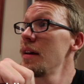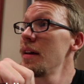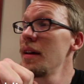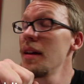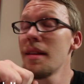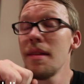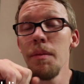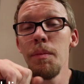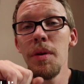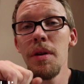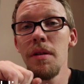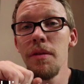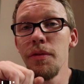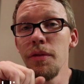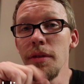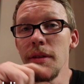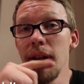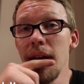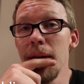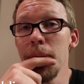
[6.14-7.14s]
it's a
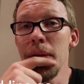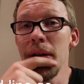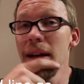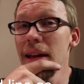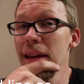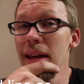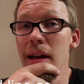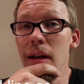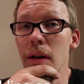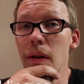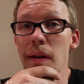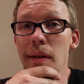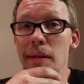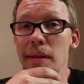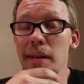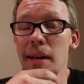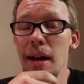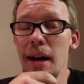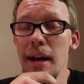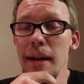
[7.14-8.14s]
beautiful day, but I can't go
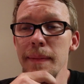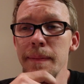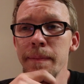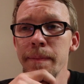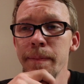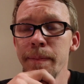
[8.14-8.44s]
outside.